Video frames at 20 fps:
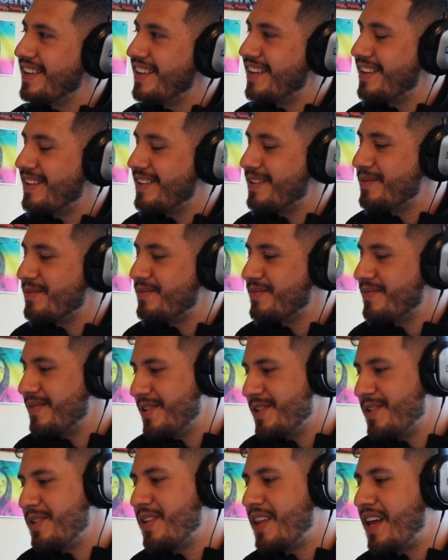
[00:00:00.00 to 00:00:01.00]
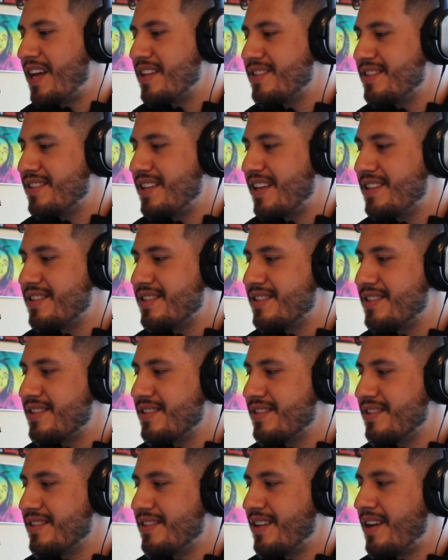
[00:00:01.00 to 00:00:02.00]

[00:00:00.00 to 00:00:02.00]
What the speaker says: you know, that's